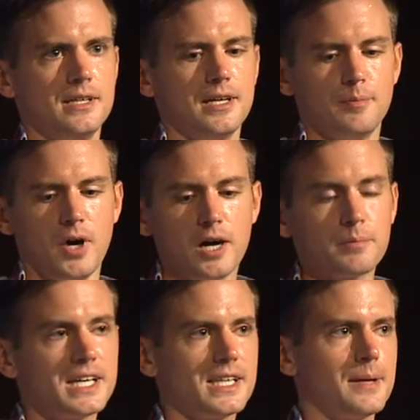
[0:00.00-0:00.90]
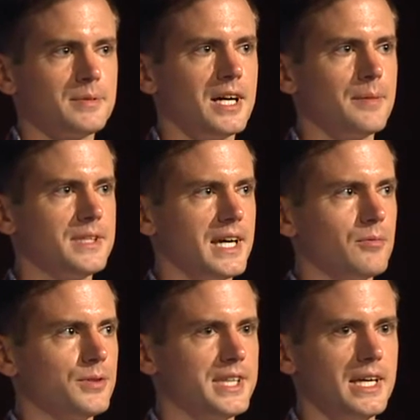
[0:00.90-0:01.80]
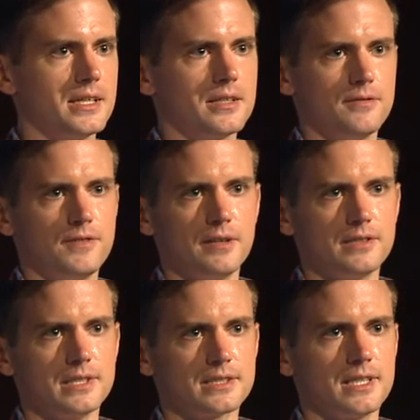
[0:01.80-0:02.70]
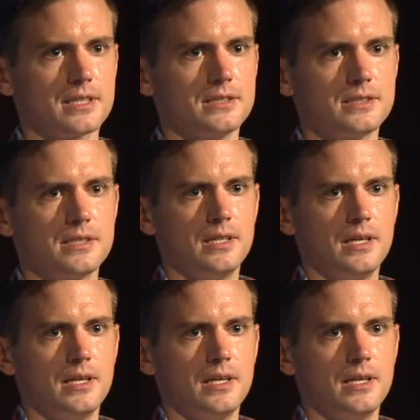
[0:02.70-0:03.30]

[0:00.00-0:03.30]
On my laptop, that will take 5 or 6 seconds.